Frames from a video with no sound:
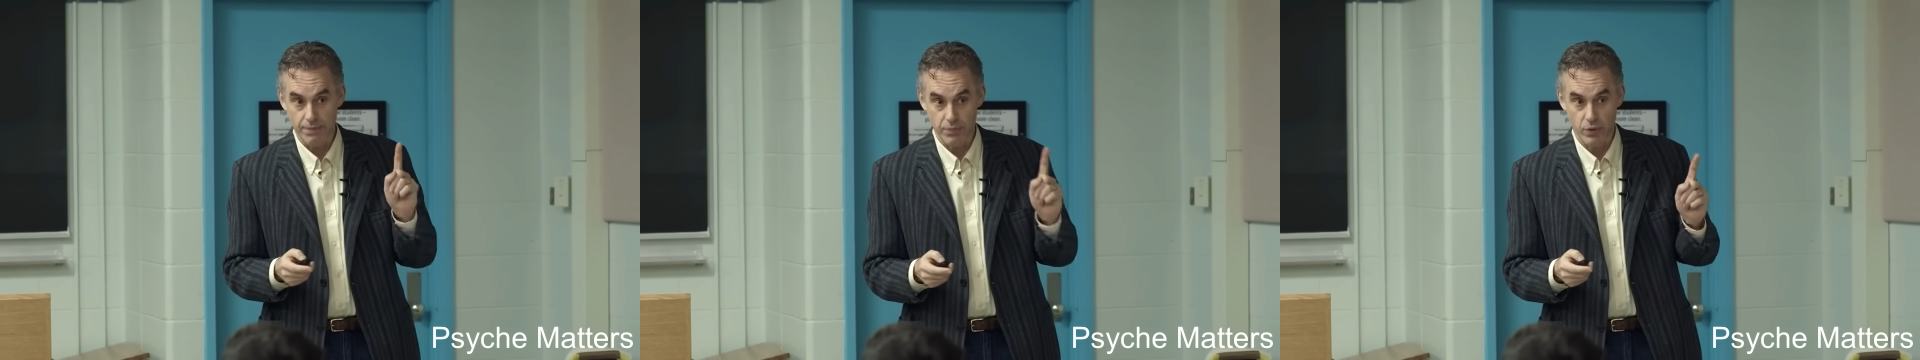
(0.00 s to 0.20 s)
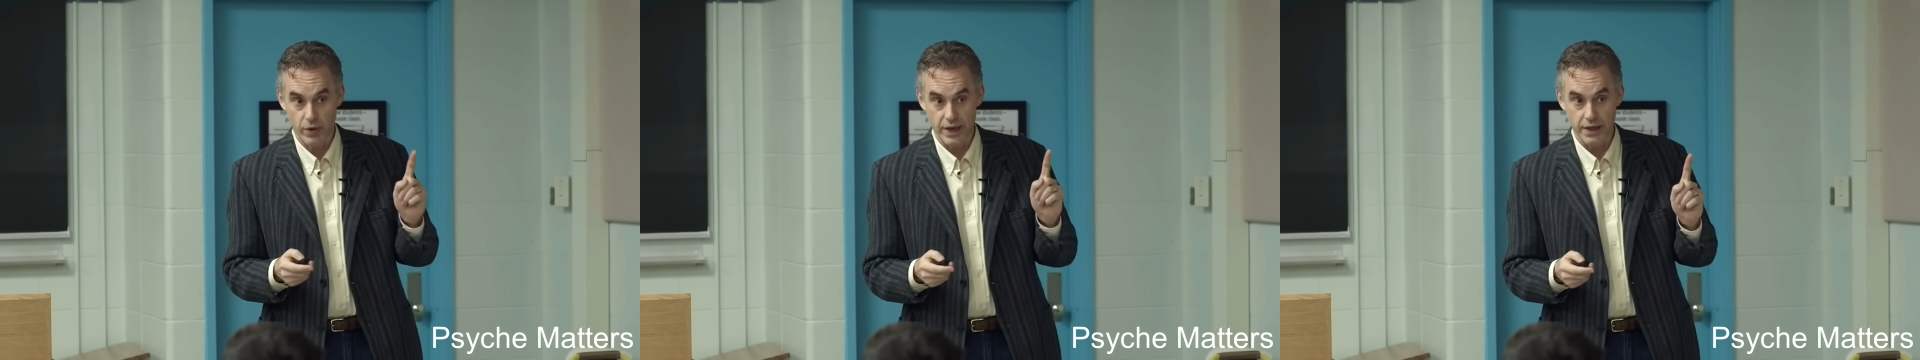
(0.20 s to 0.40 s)

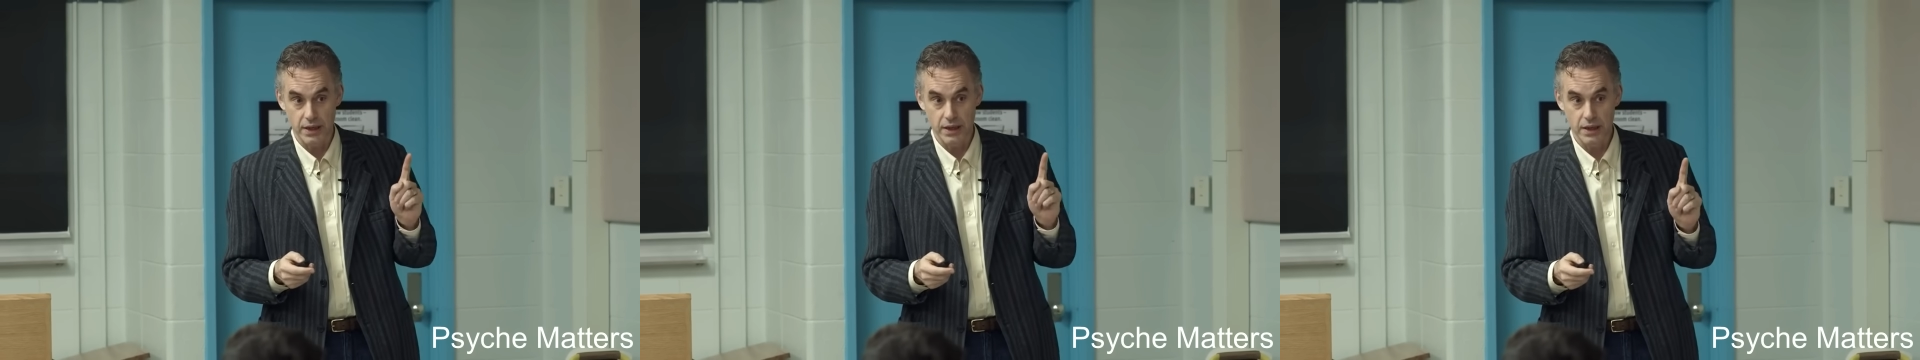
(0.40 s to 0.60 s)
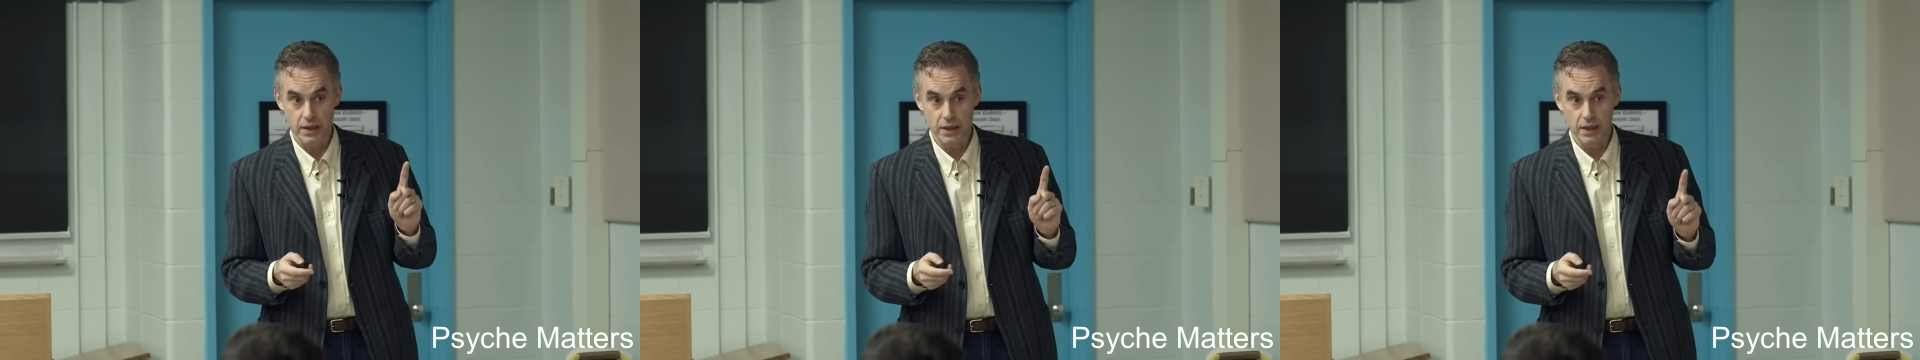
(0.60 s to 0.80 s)
point,
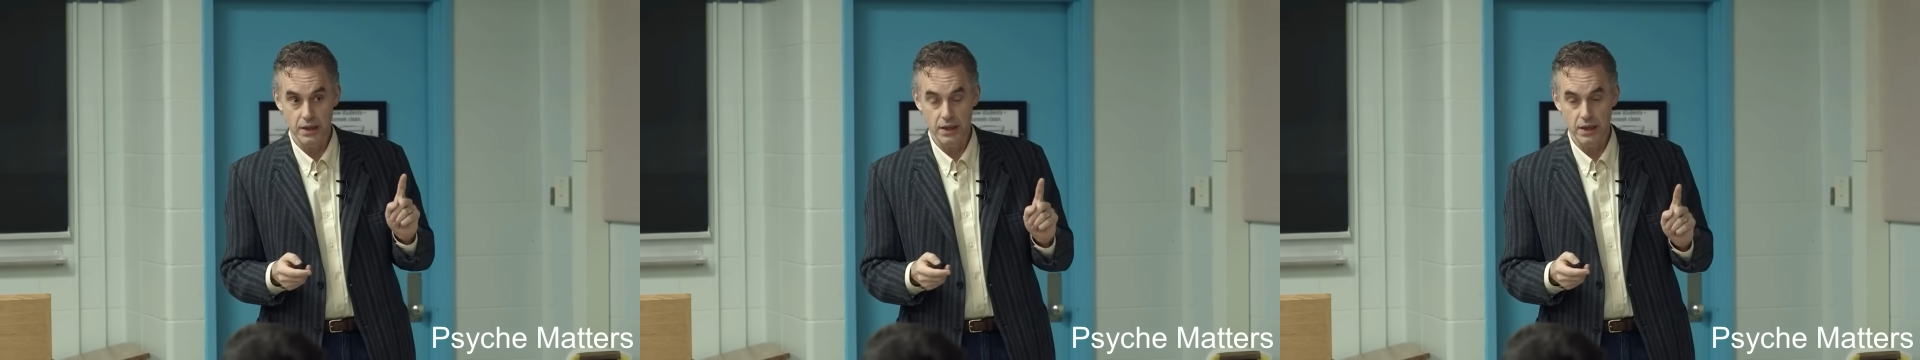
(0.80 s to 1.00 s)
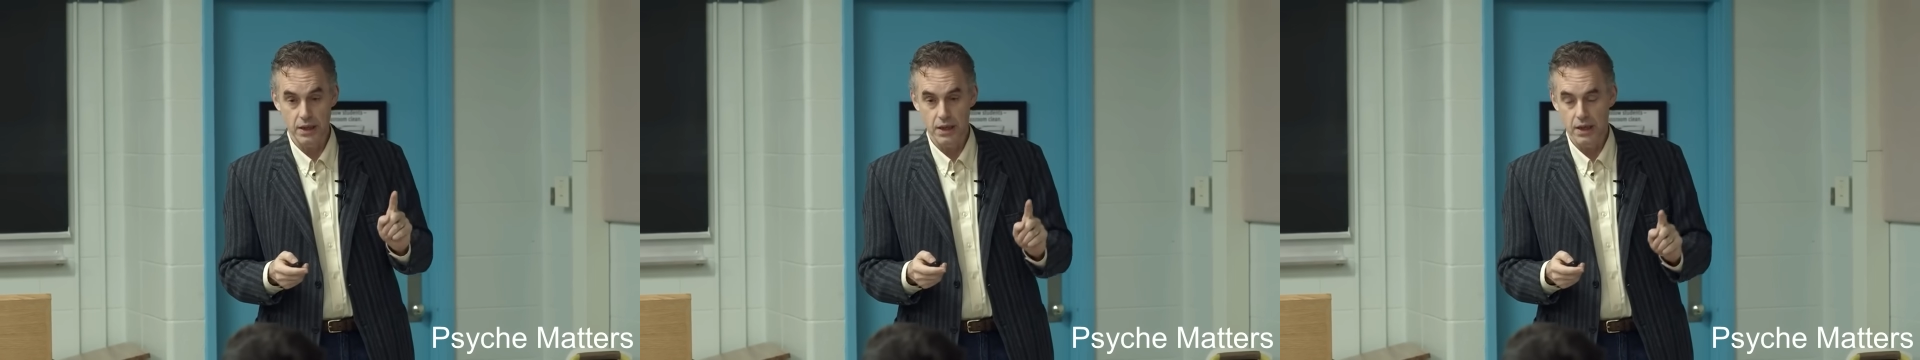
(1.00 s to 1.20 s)

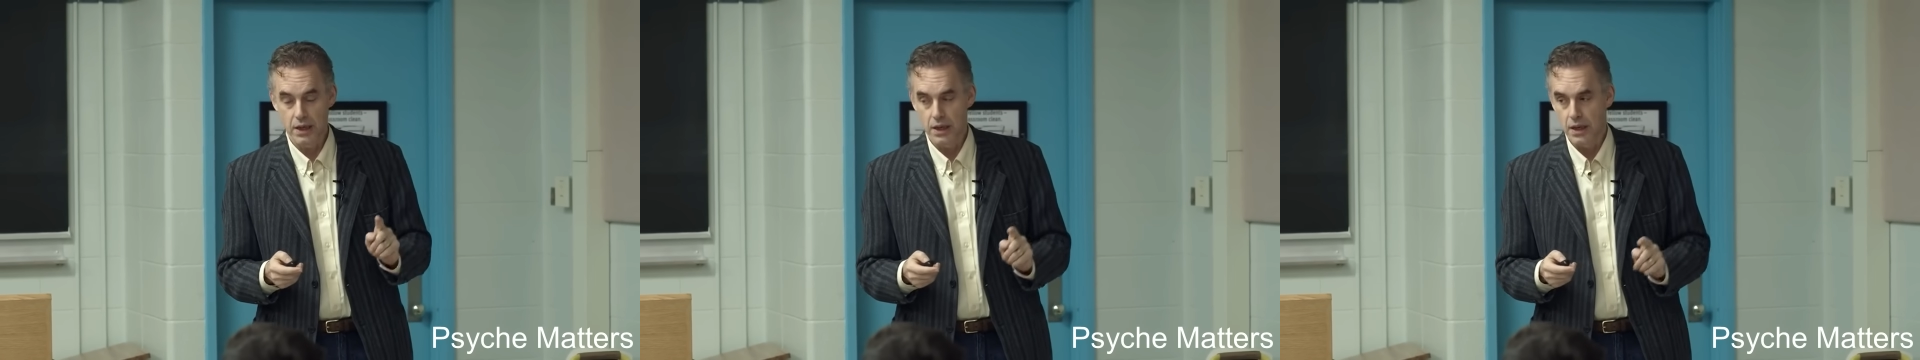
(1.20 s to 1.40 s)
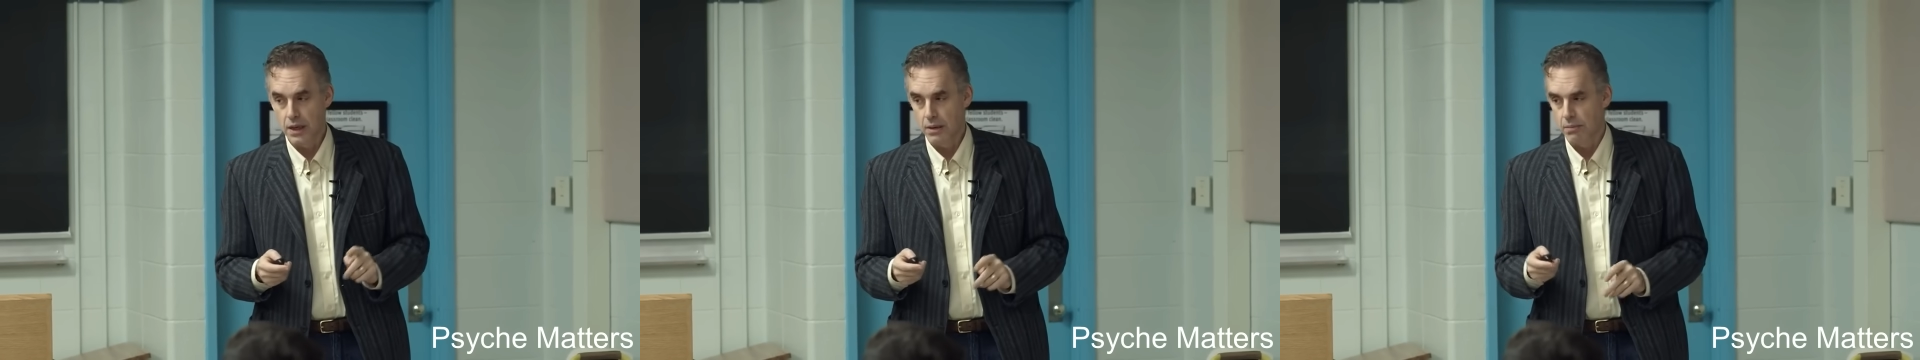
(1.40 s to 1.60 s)

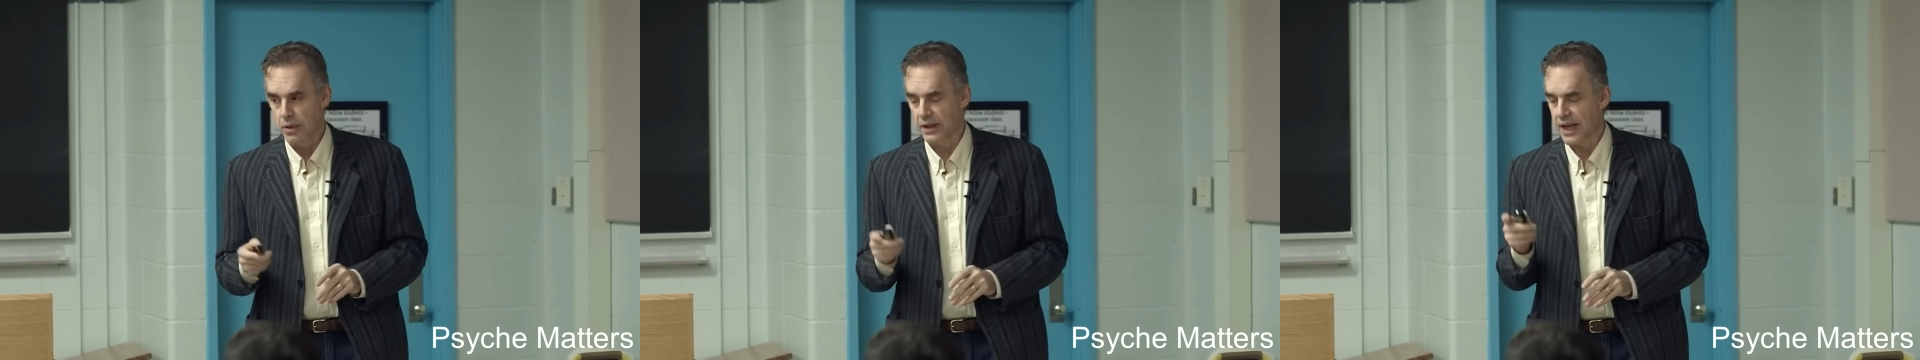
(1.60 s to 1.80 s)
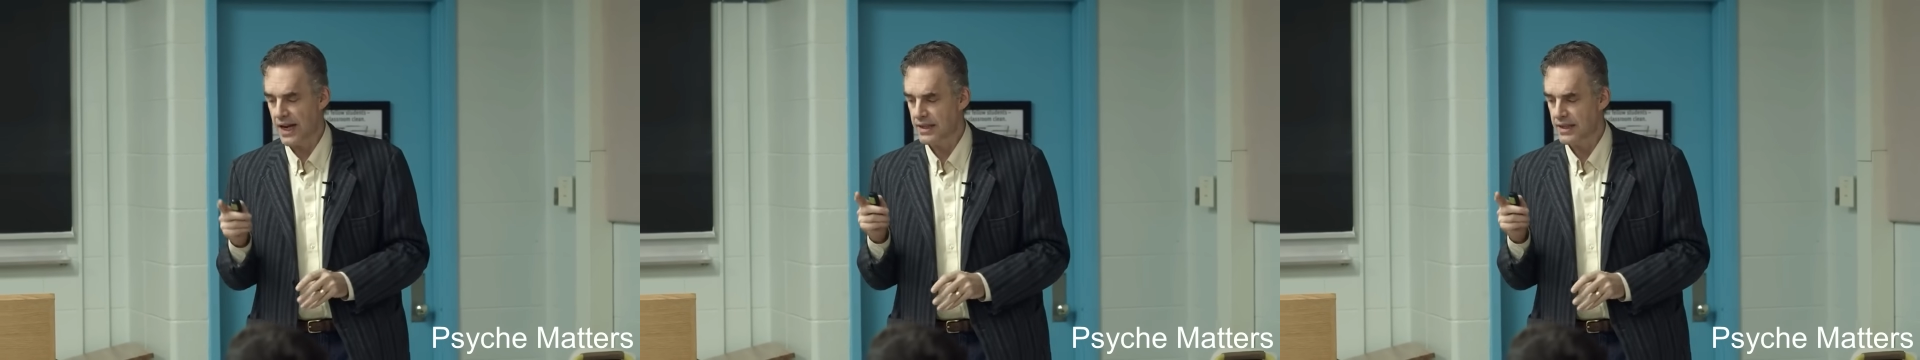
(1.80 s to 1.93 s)
but